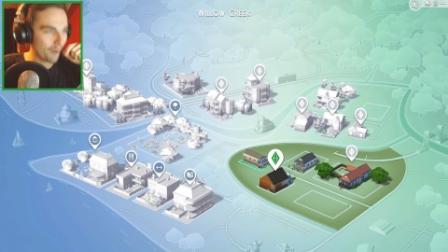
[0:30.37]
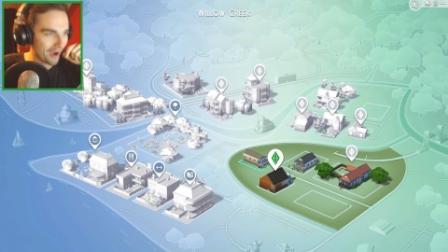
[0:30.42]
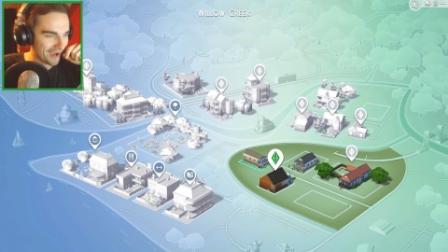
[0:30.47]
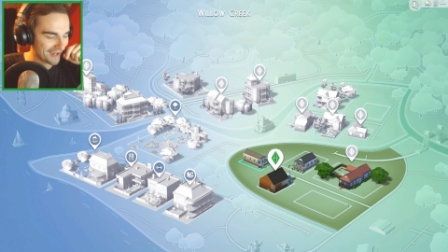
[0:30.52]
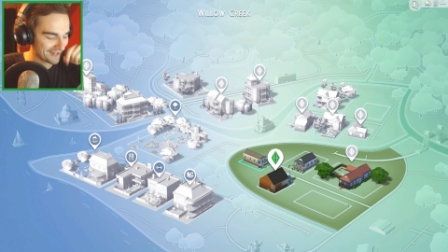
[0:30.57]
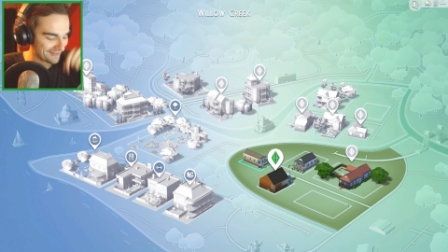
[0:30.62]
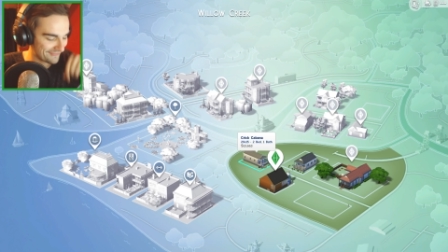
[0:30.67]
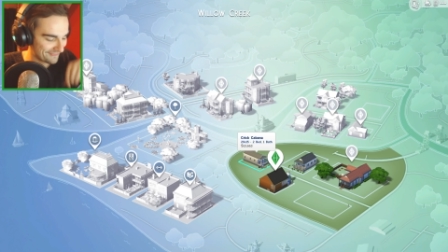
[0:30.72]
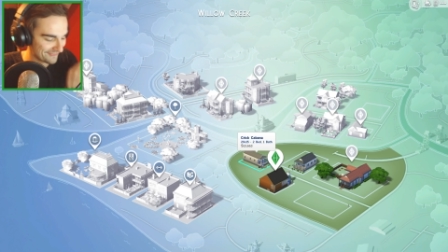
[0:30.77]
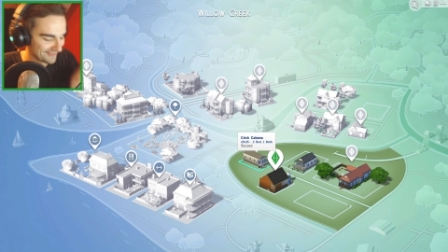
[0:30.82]

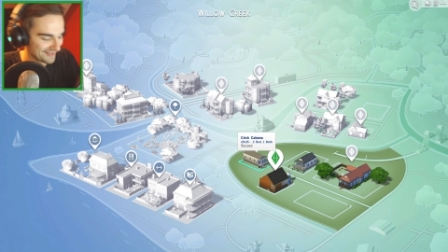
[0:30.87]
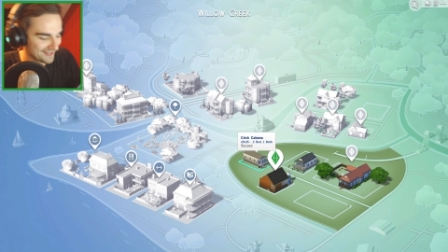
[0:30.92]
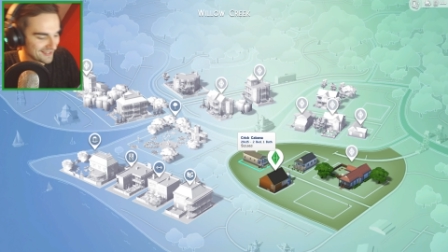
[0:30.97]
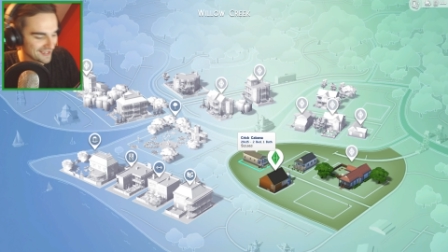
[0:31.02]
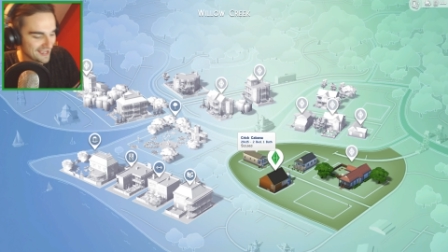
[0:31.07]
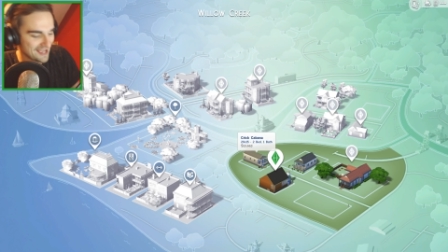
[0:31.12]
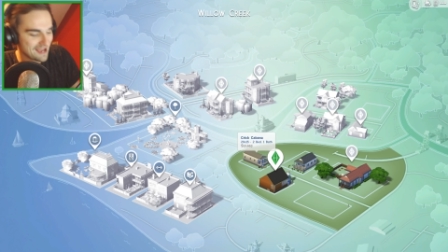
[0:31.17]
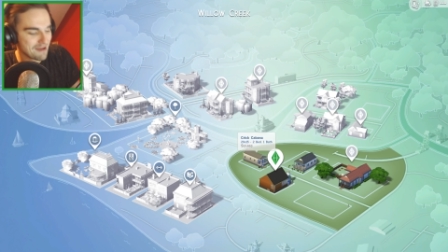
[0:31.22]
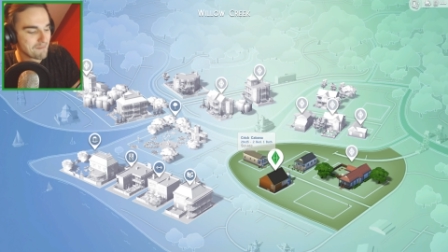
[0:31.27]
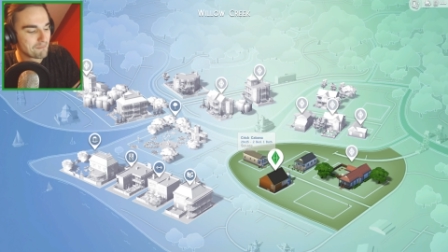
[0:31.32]
wife.
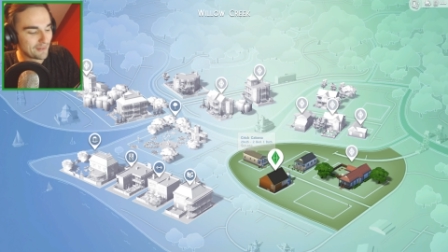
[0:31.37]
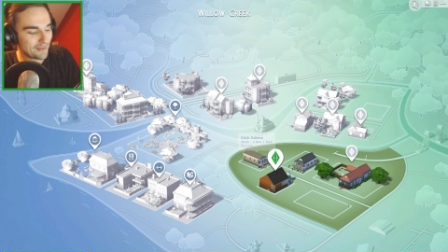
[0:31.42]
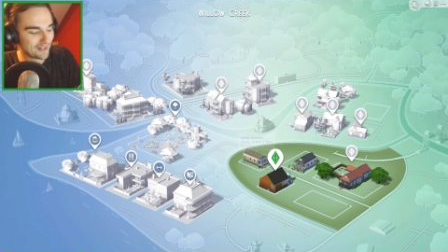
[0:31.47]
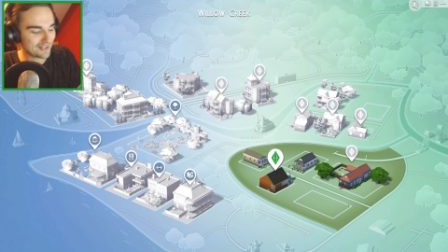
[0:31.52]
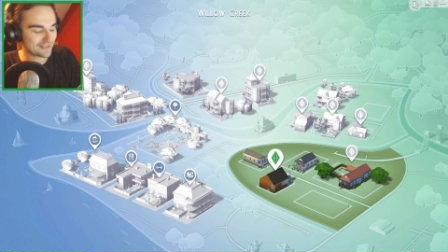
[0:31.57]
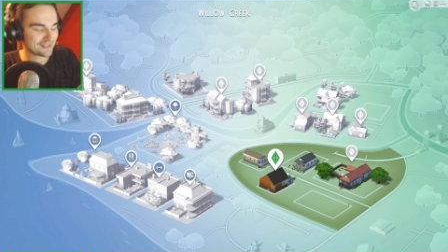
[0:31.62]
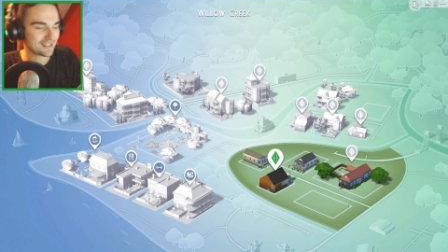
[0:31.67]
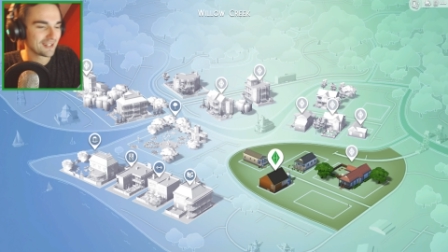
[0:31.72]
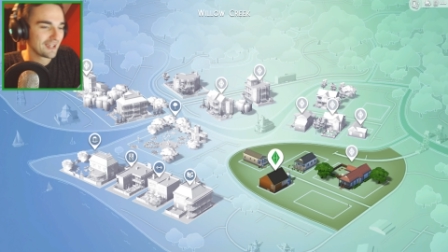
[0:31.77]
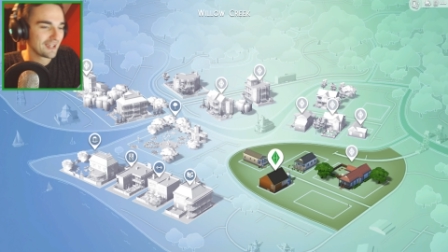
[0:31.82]

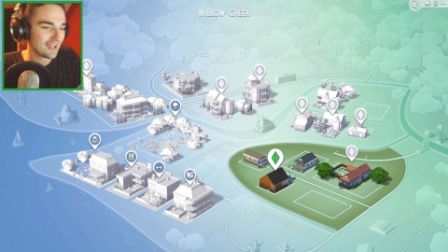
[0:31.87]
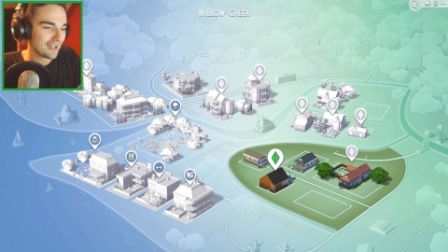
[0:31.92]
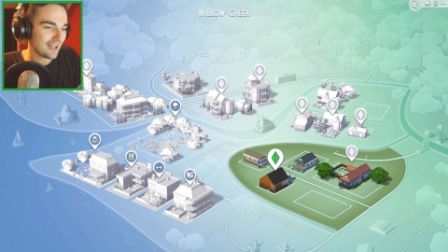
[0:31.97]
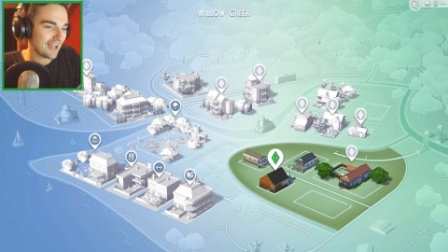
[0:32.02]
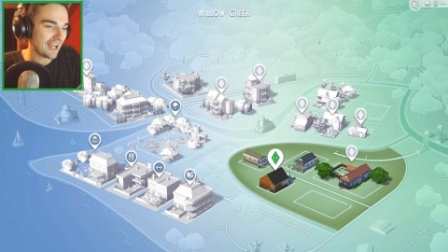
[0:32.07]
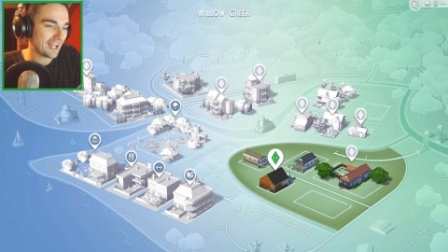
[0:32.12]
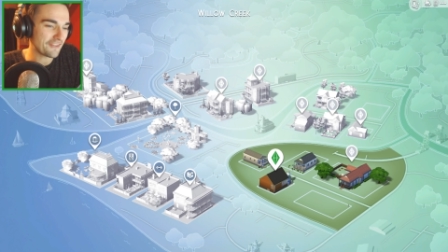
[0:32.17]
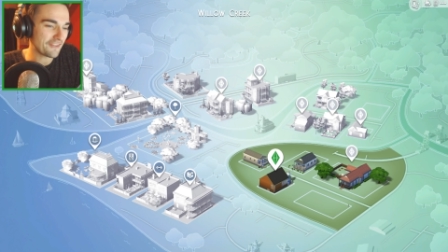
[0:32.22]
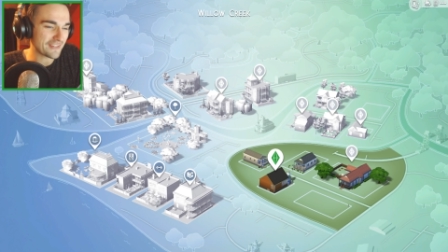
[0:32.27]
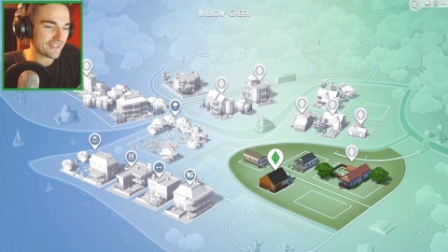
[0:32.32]
But
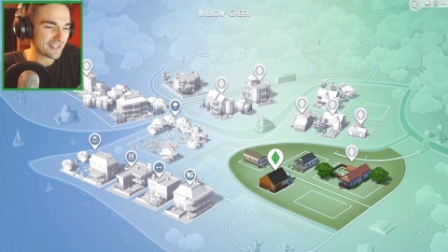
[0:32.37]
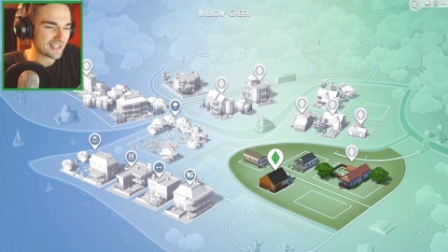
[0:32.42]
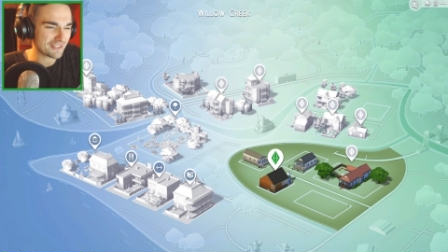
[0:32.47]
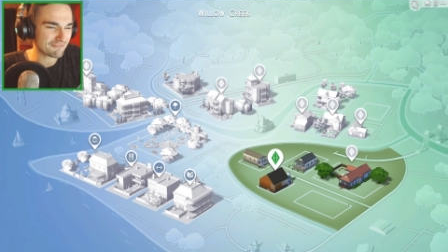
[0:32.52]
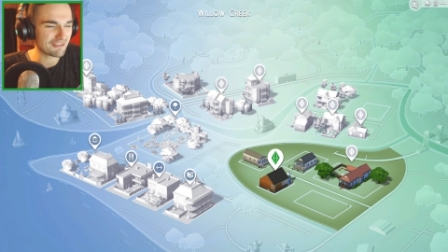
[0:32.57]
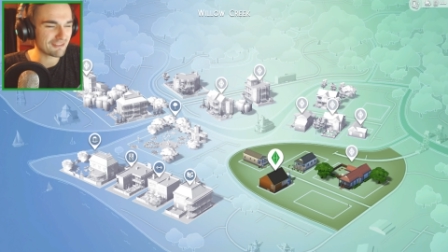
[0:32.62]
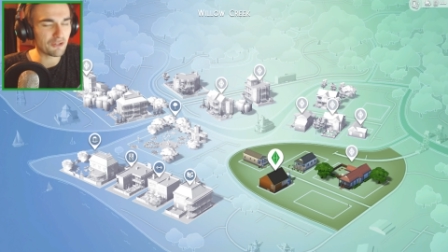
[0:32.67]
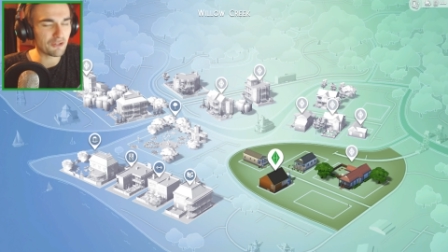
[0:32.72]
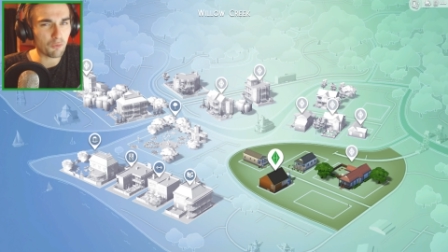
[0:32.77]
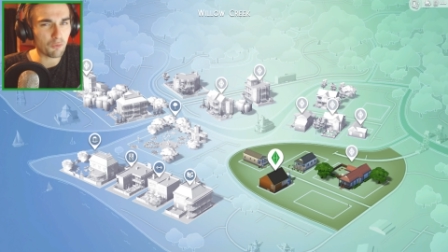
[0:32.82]
I don't think
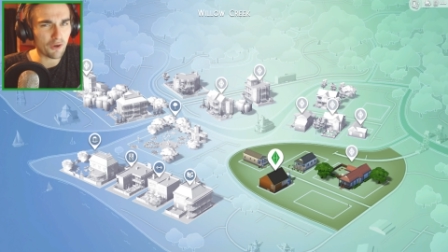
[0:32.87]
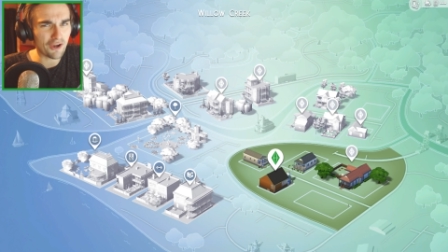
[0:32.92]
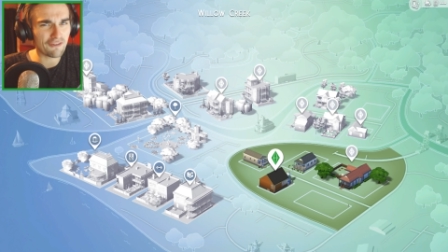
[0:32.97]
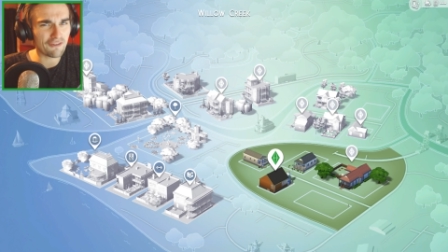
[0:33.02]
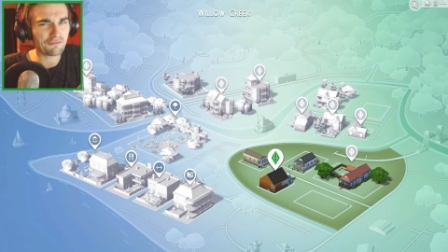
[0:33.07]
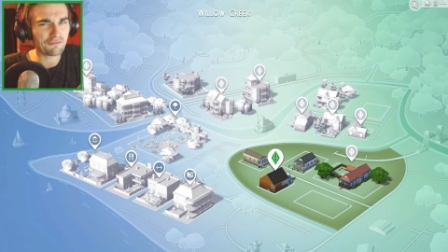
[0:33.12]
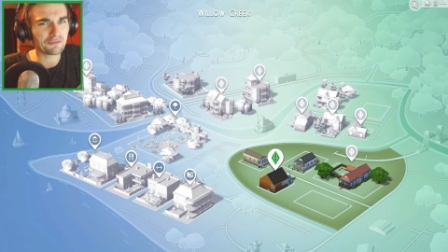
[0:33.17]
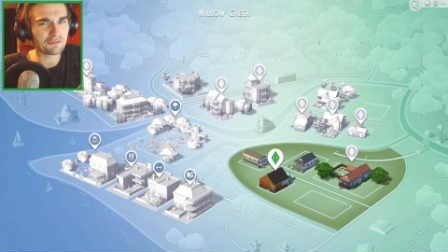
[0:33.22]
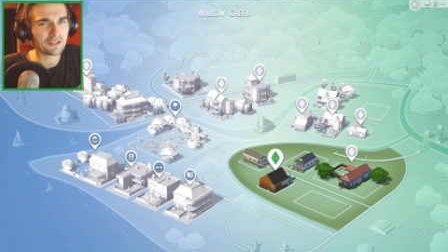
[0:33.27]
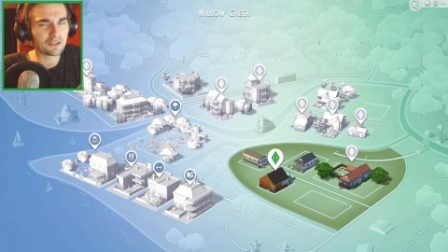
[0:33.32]
it's really
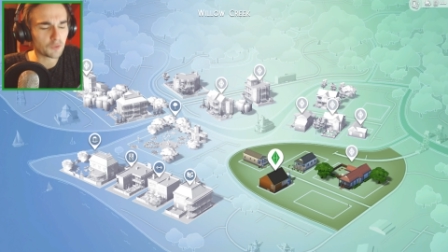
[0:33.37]
worth